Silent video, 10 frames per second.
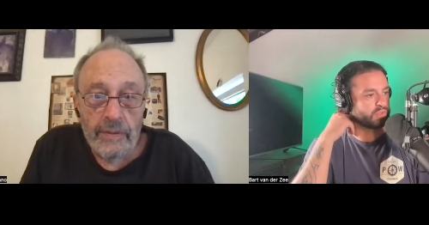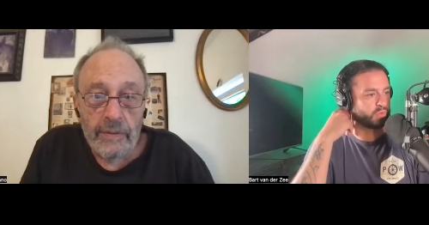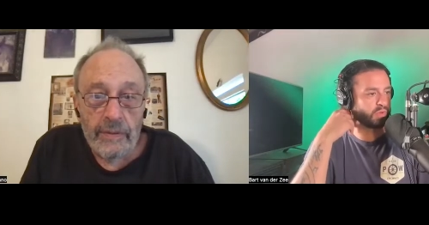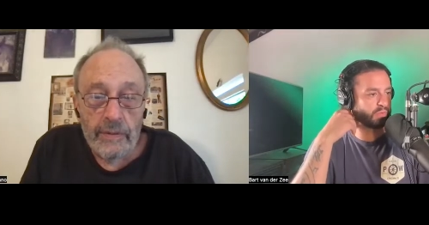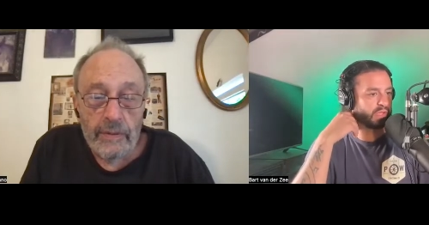
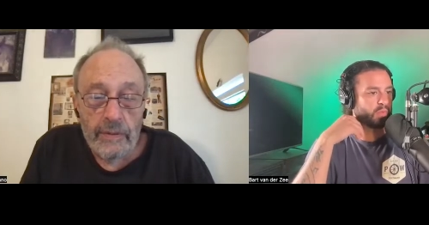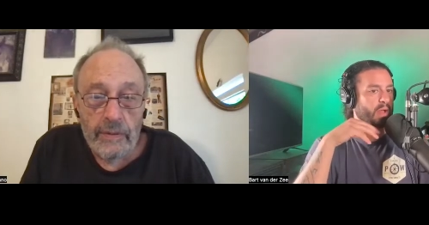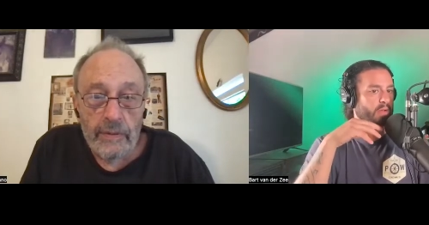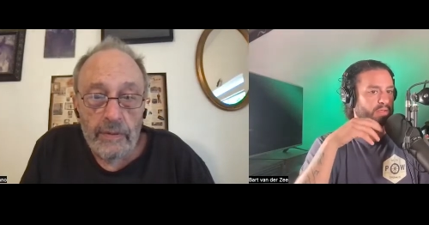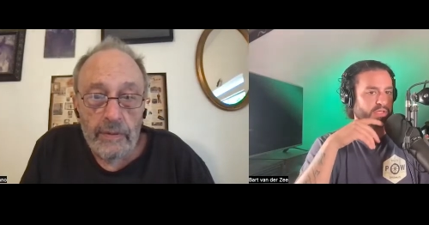Speaker 1: doing really
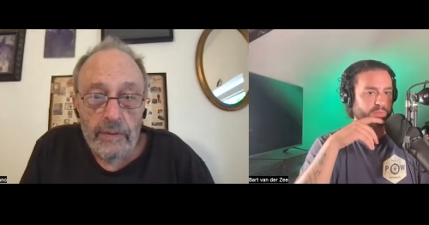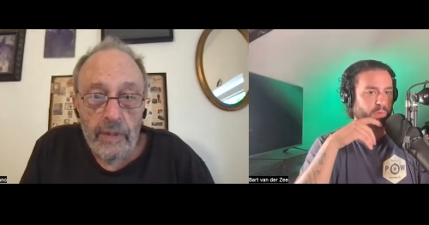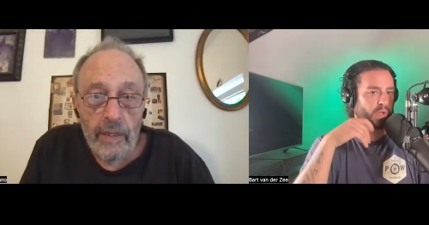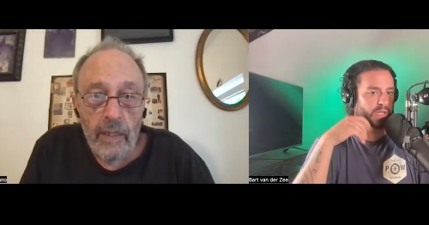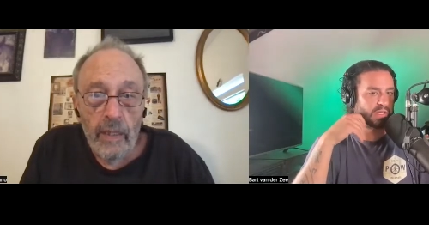well at this
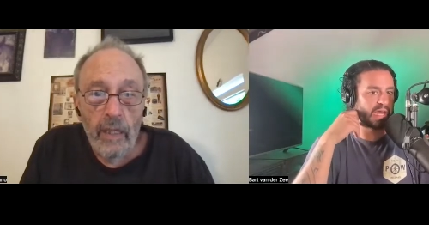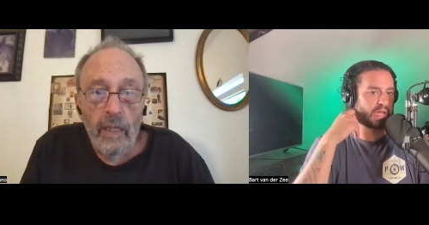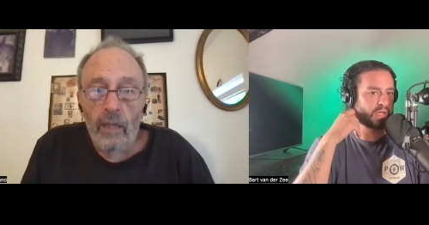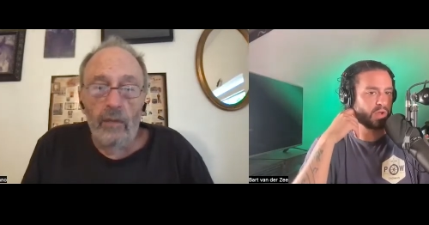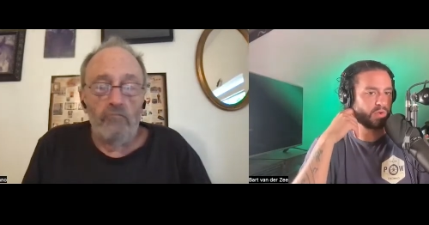point? Is that
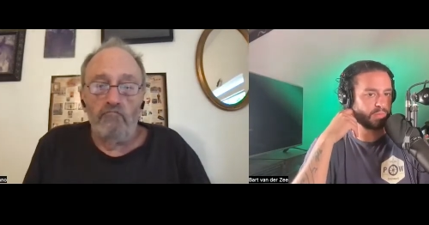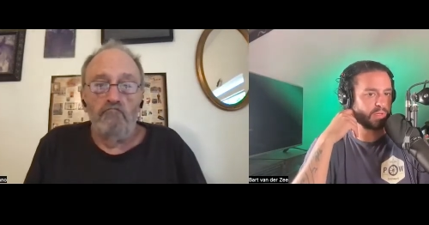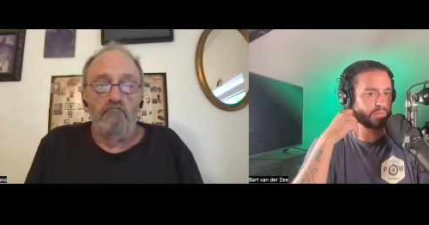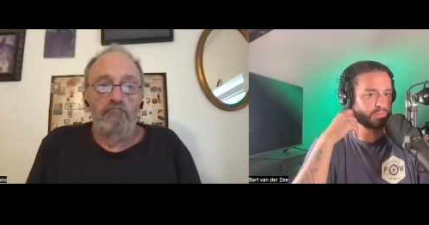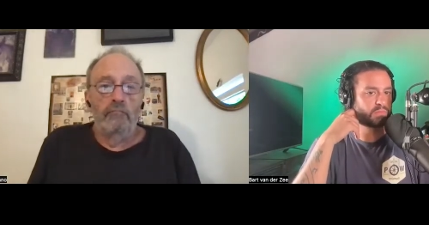known? I
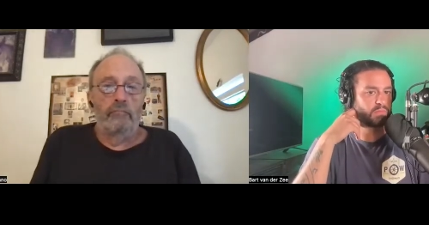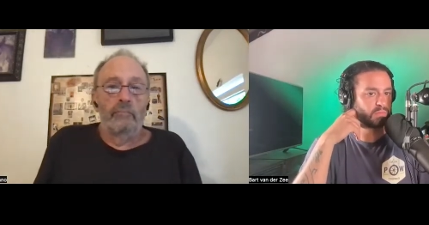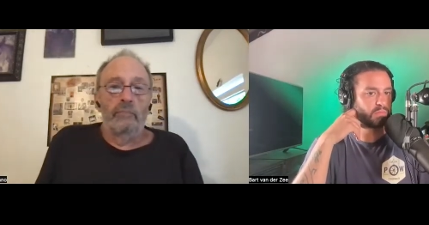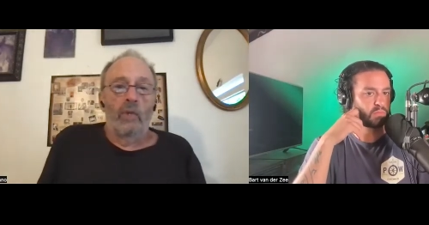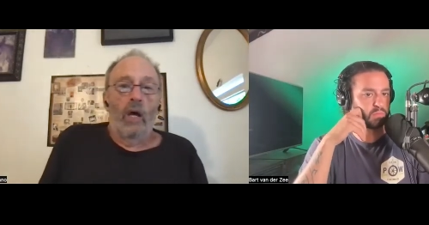mean,
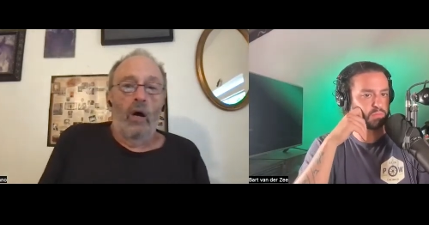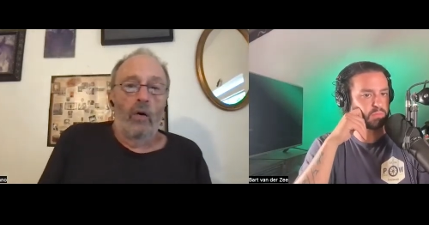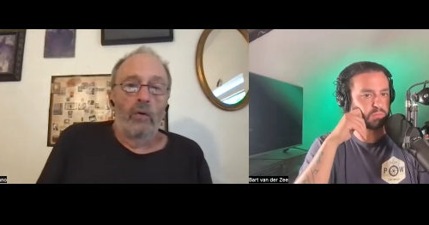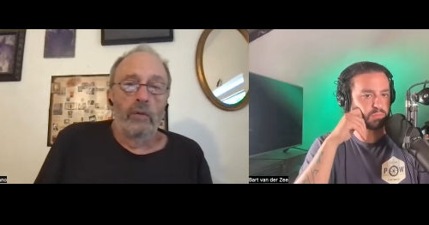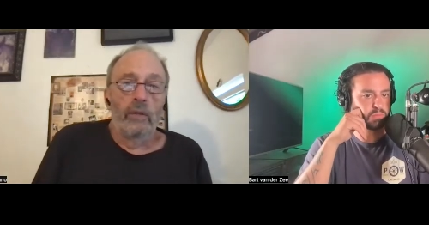
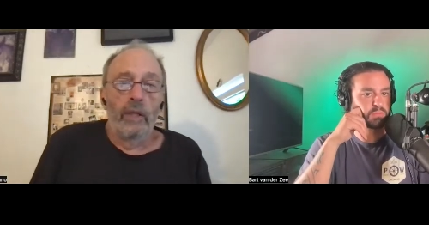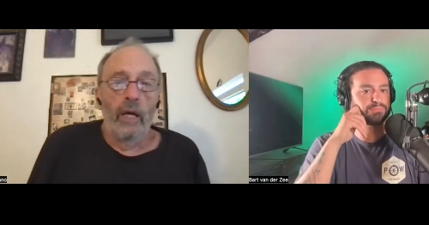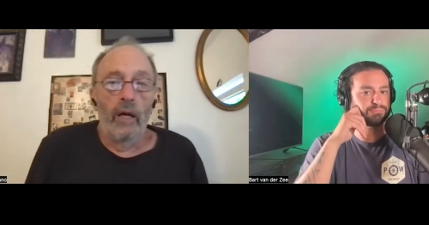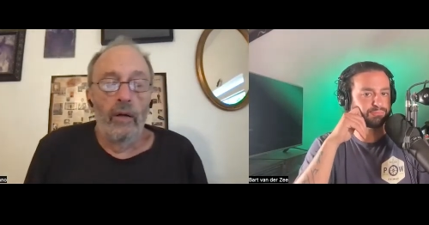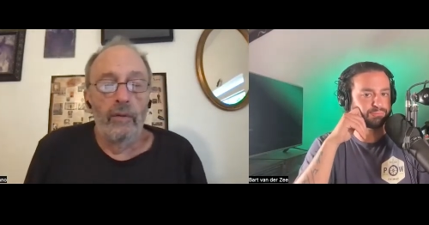no,
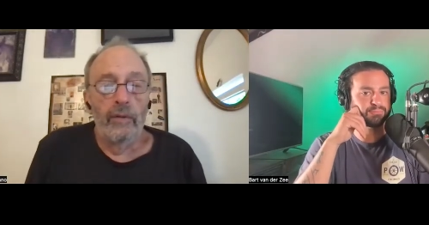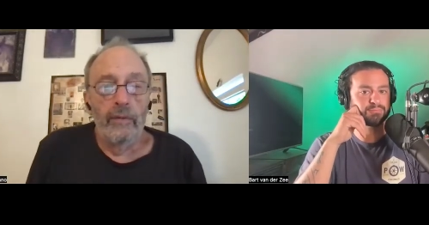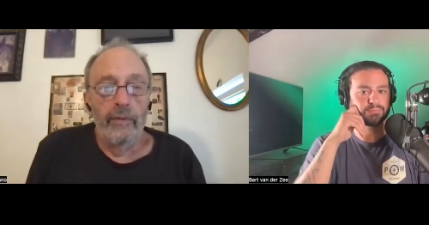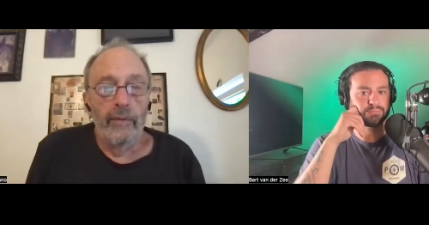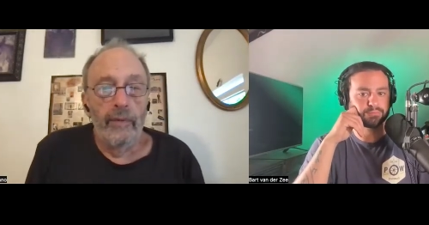no. Hmm.
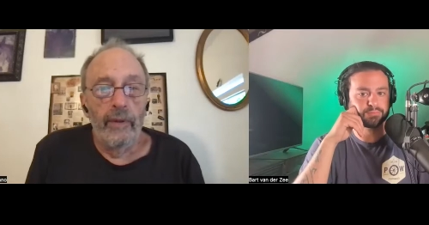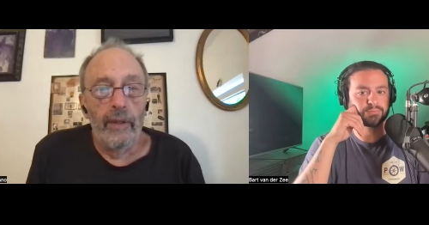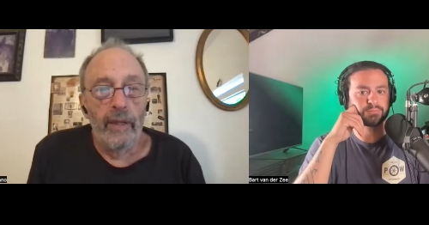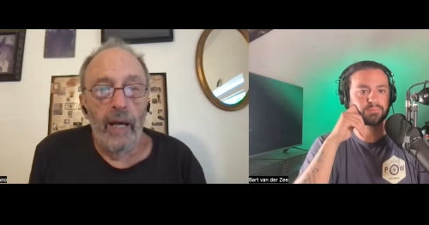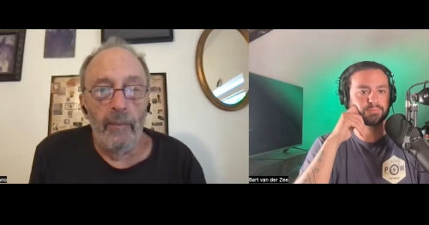
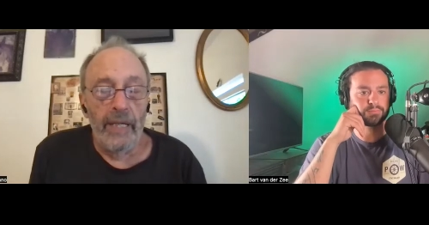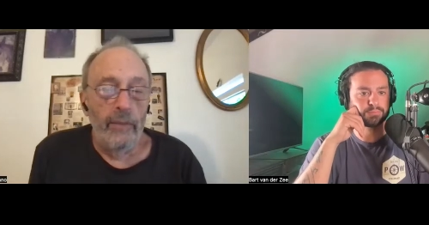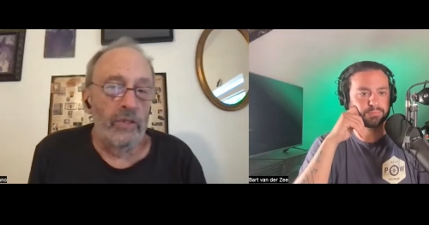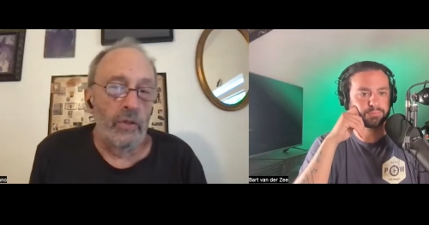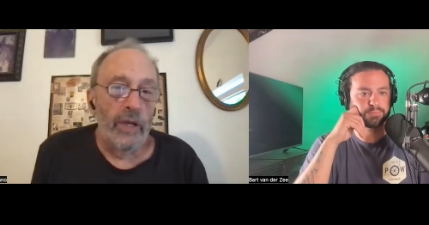I mean,
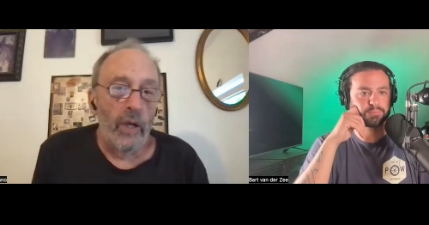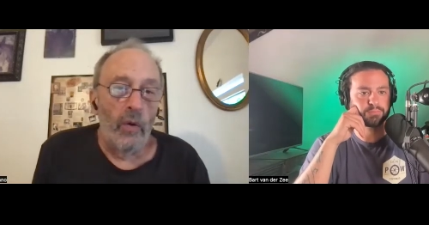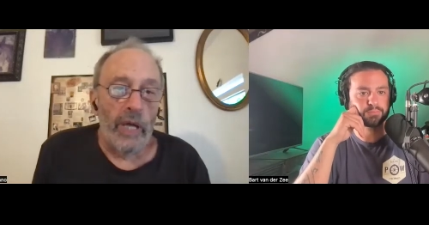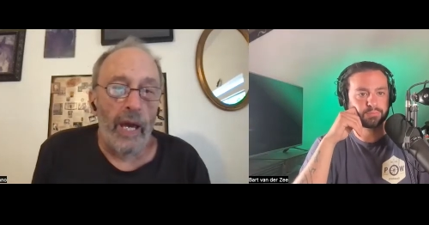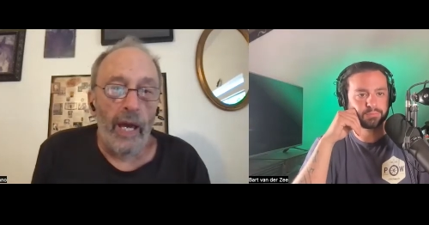he was doing
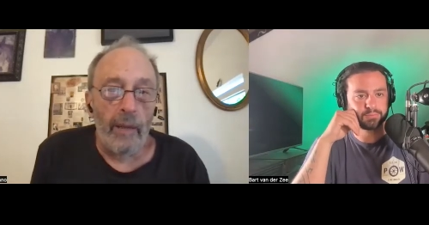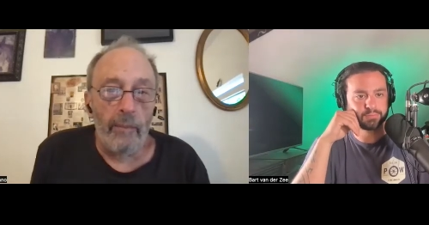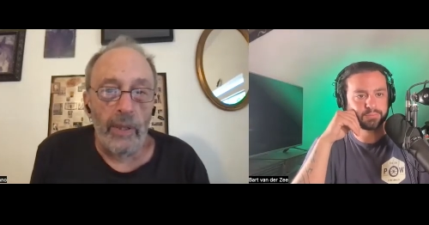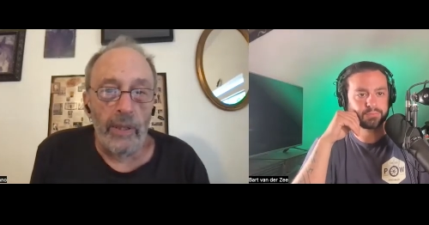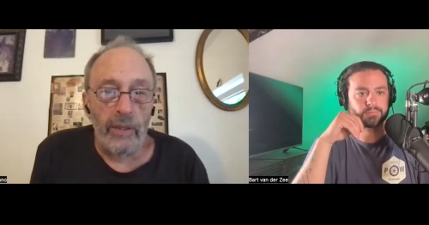
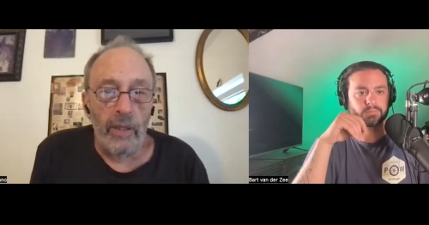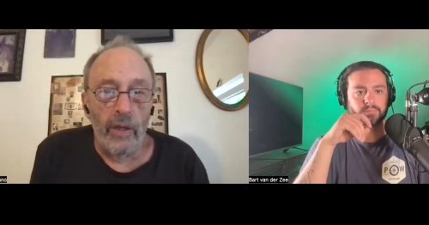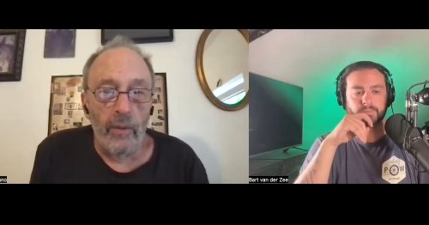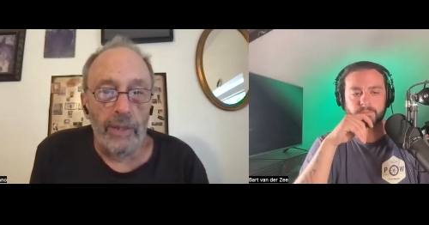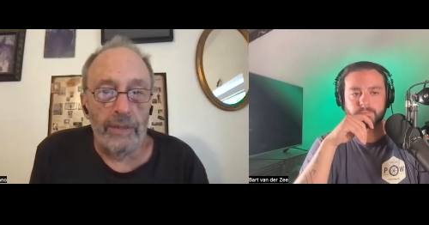
Speaker 2: okay, but you
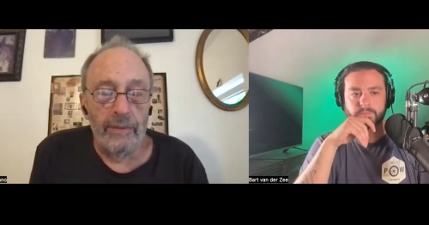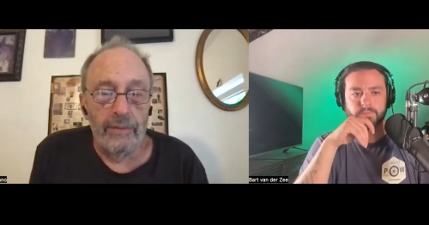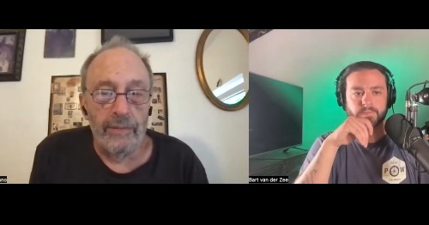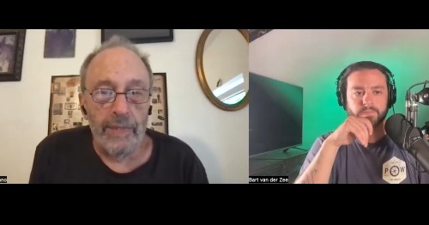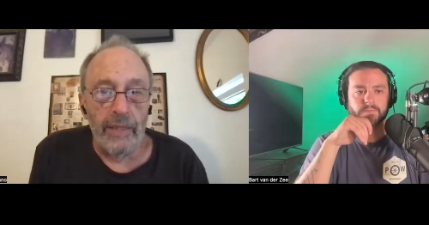know, he wasn't
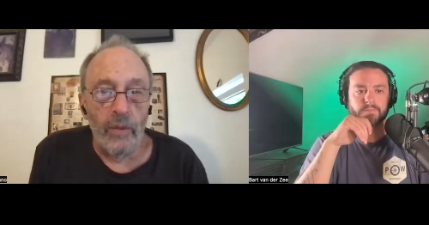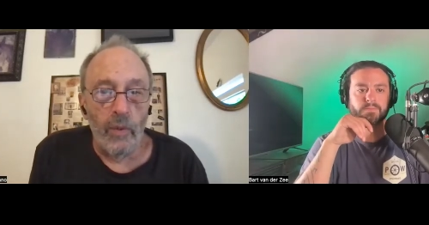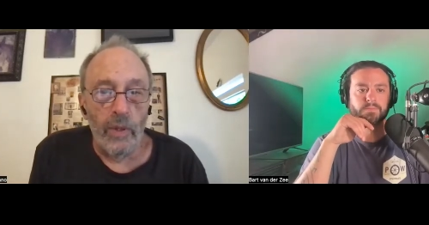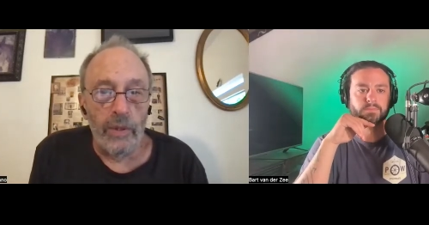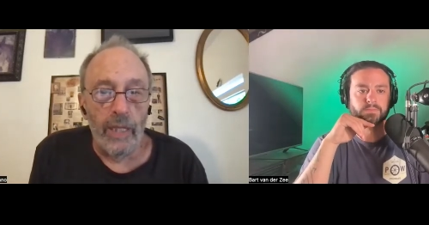setting the
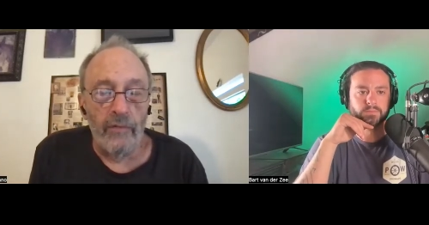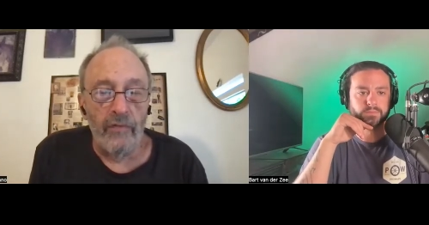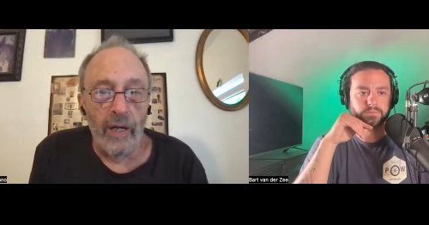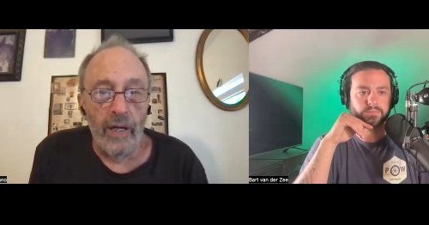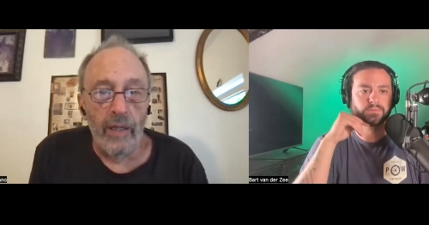world
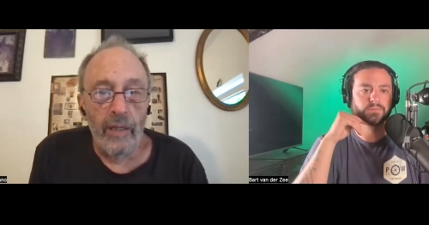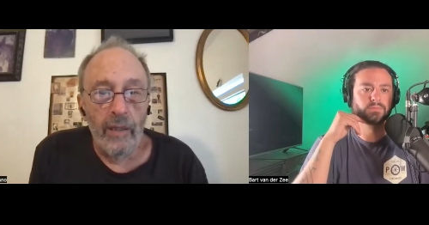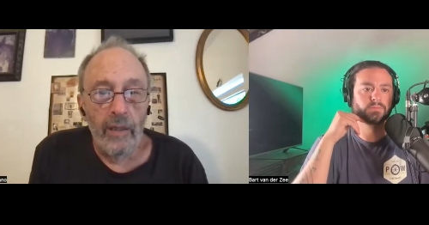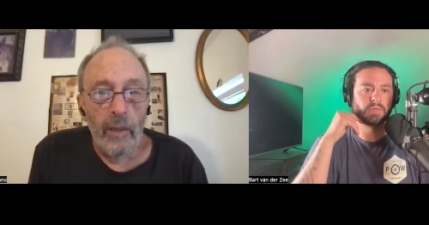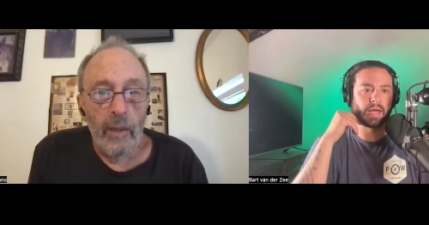on fire.
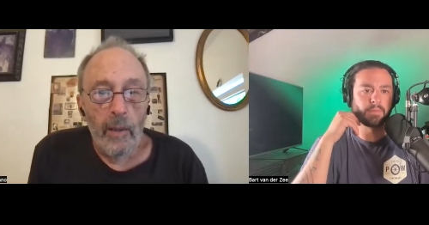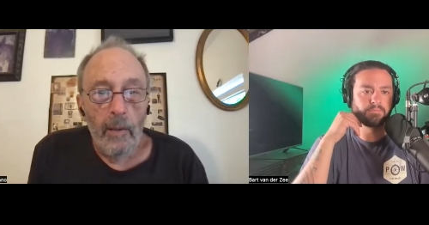Yeah.